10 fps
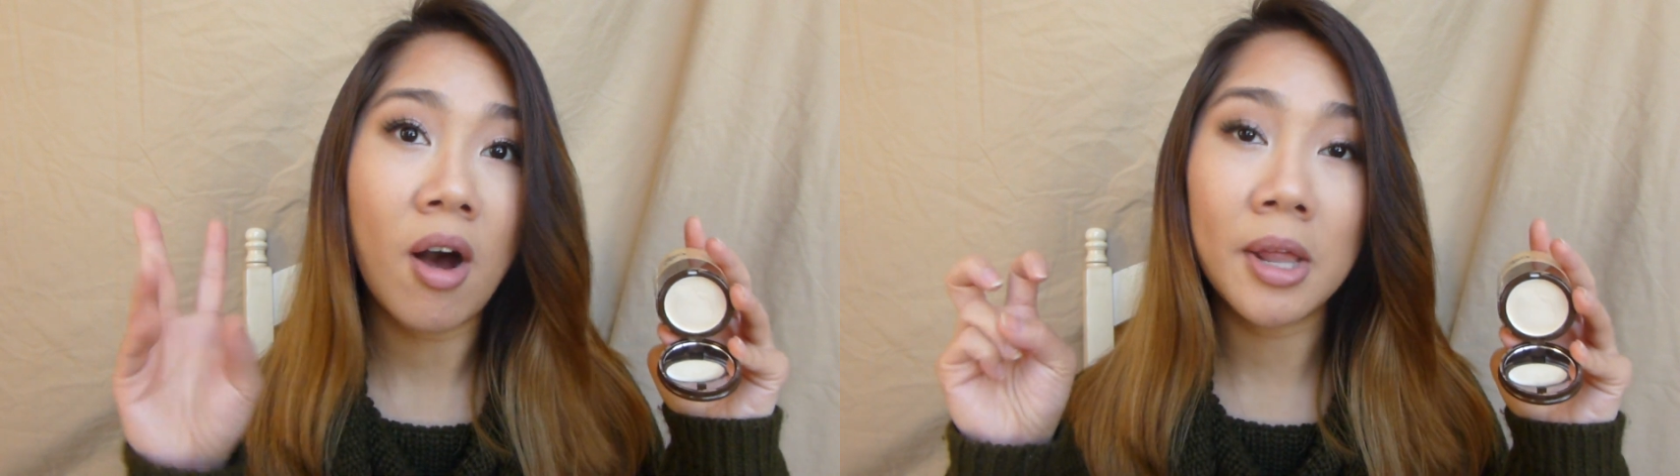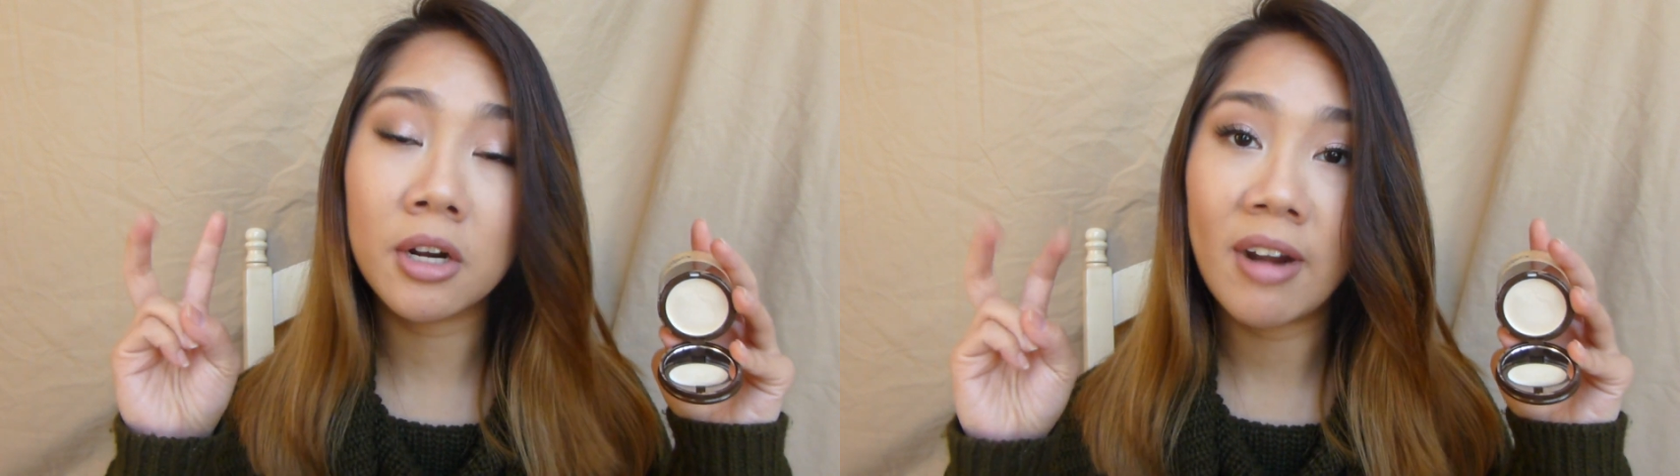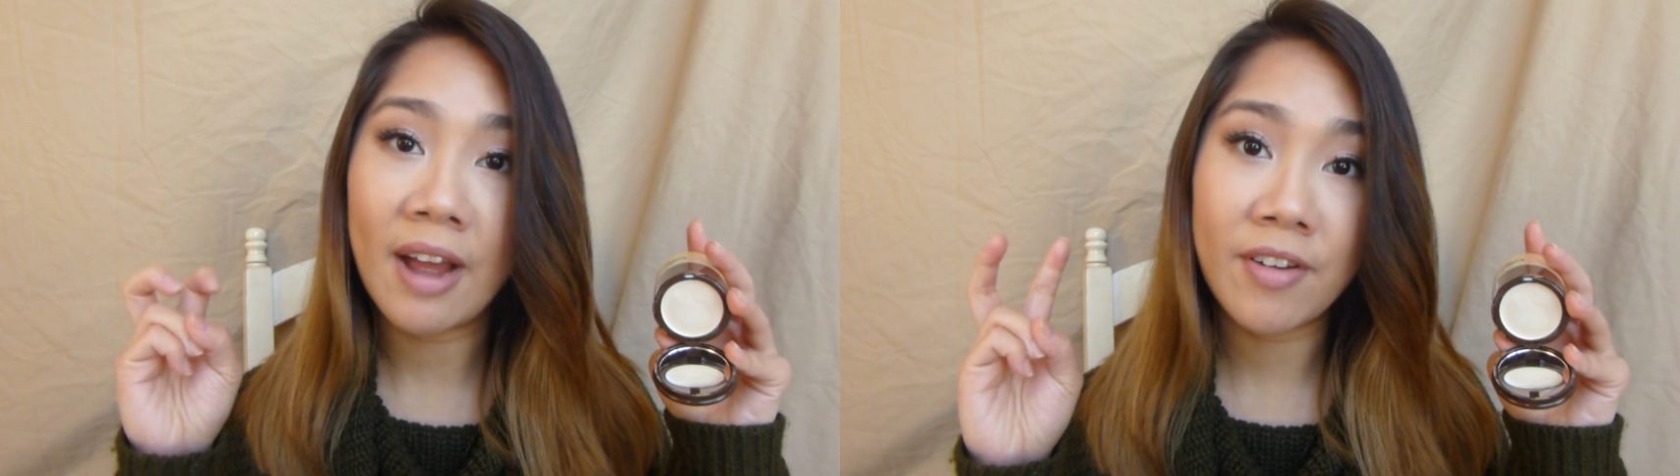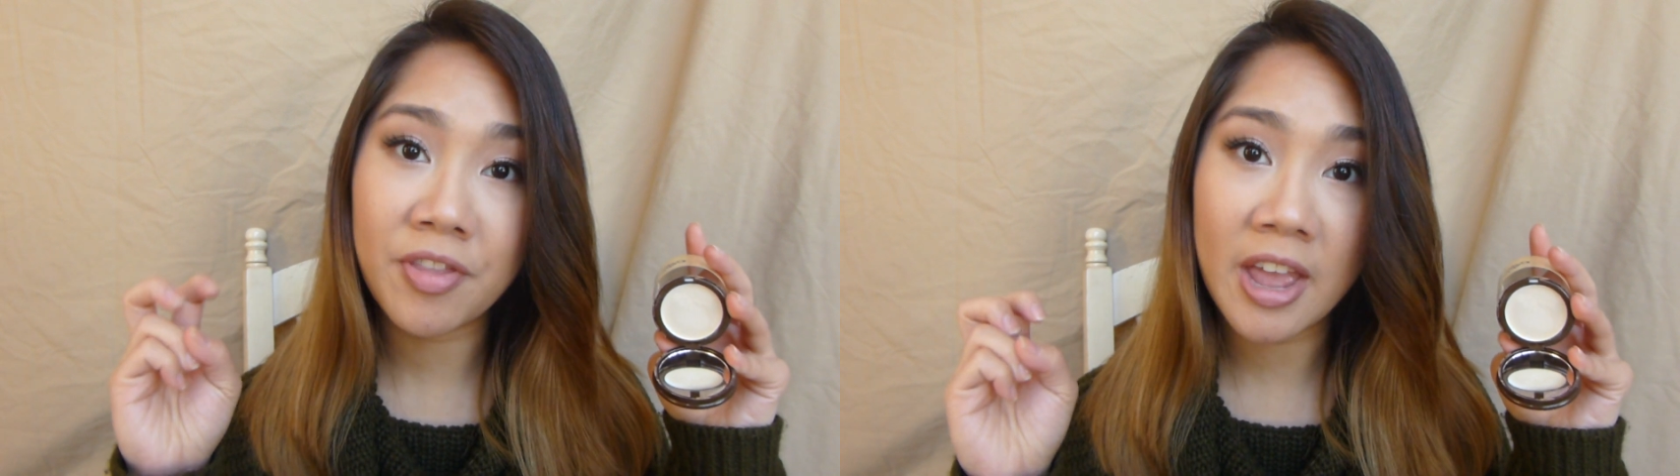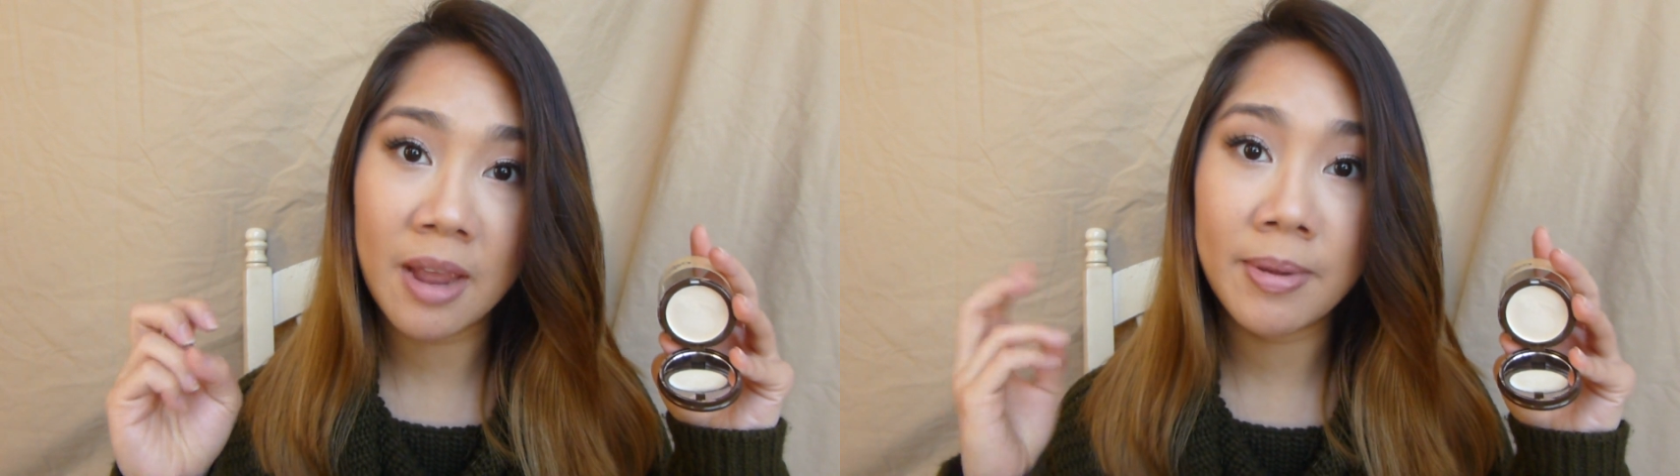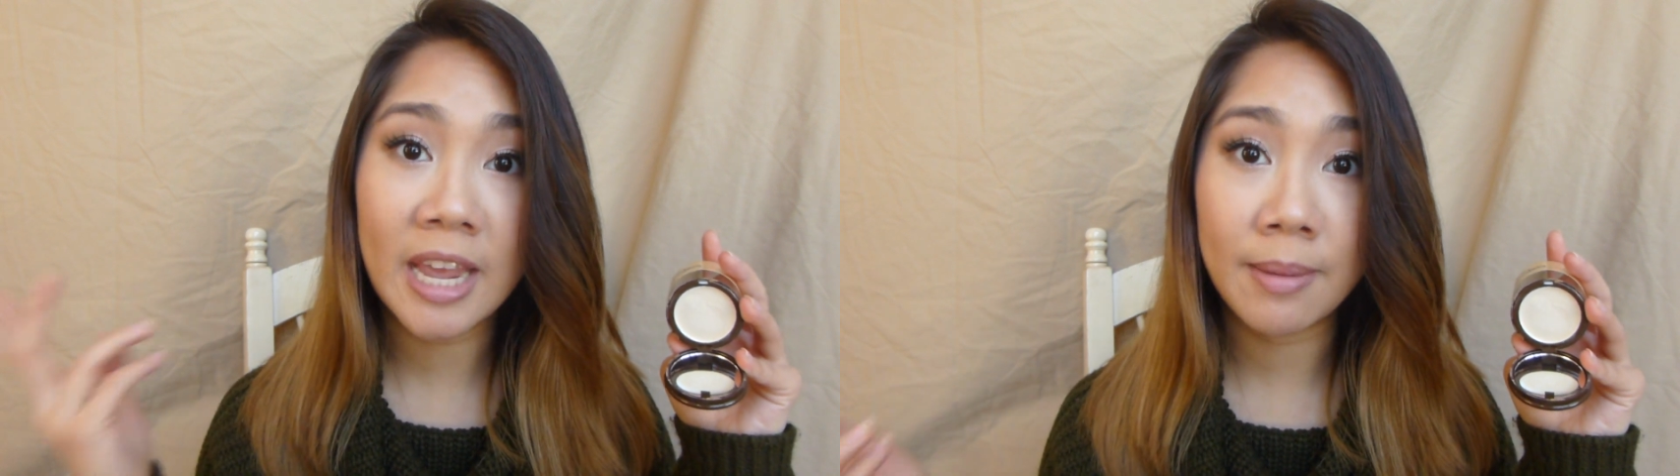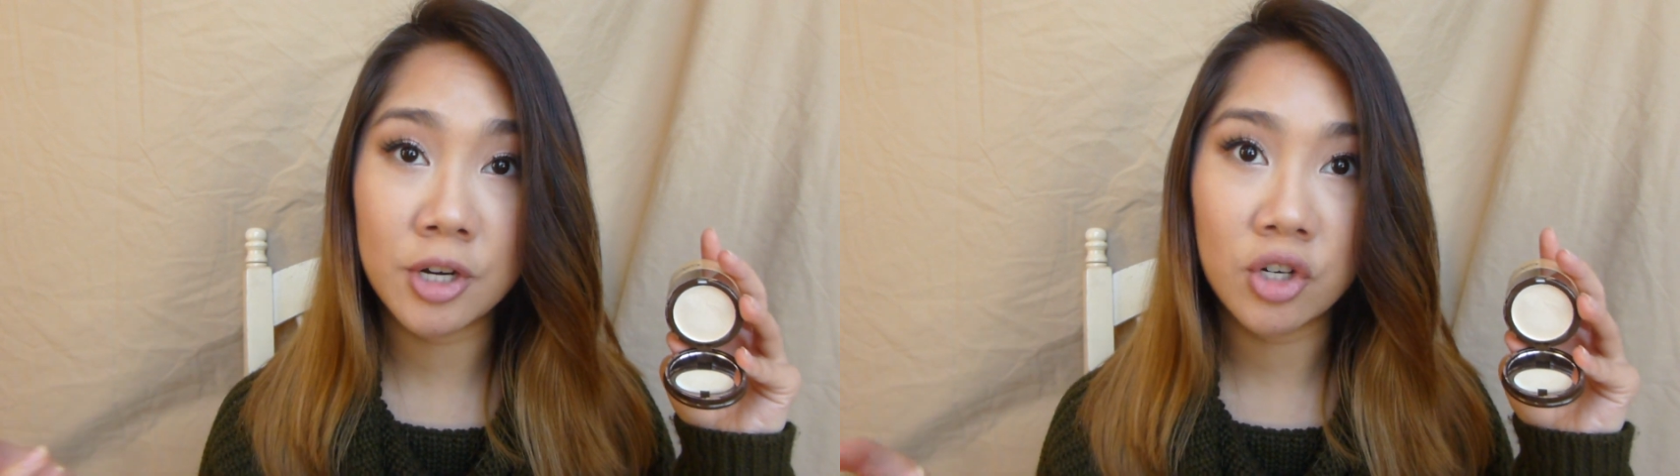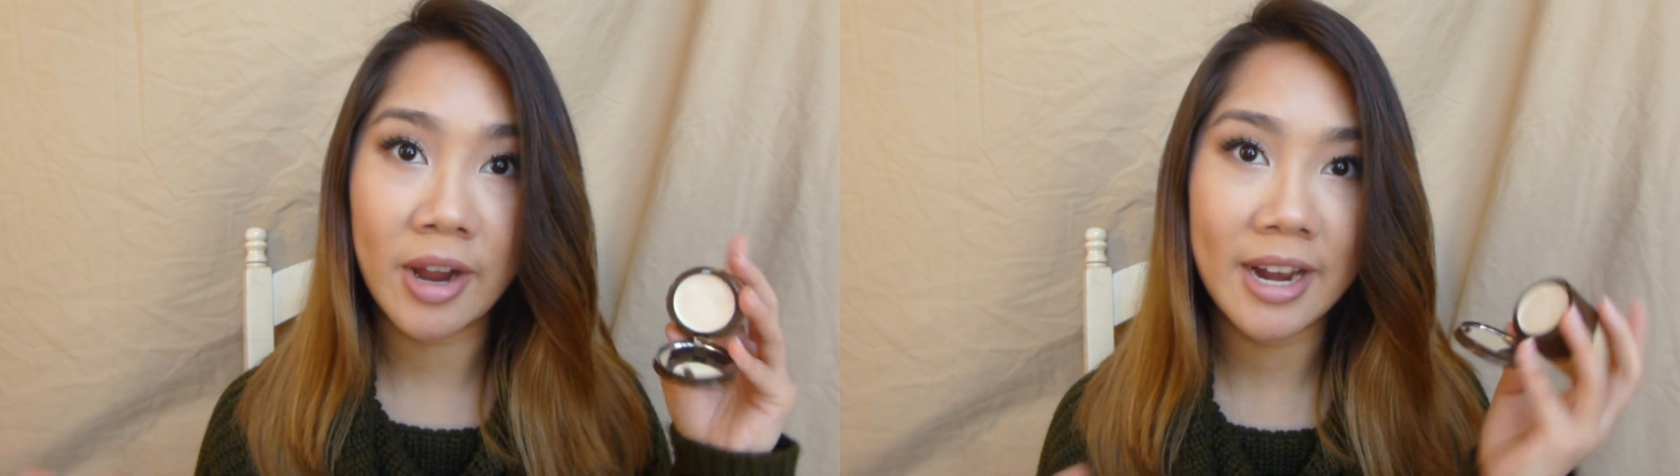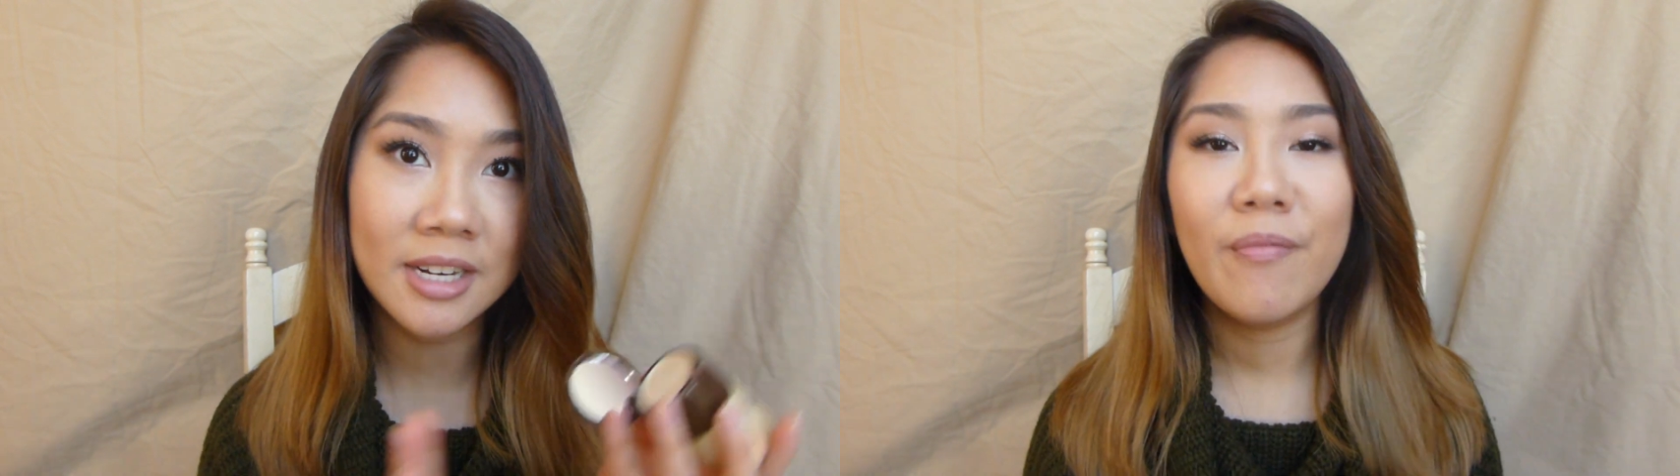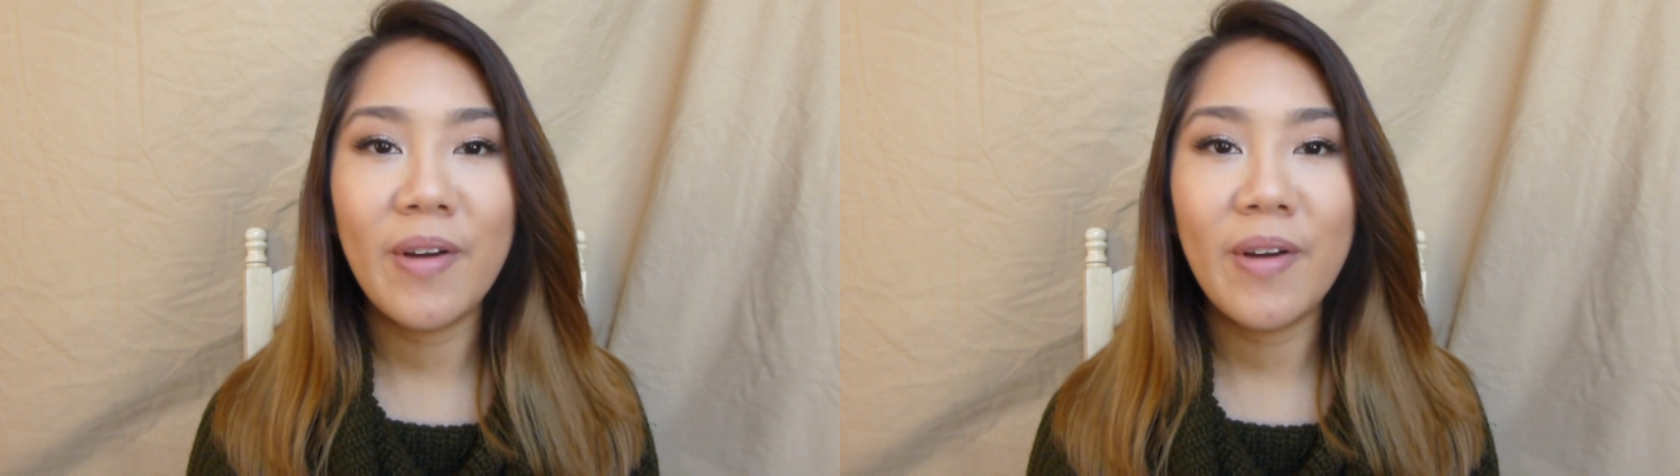holographic thing became a trend.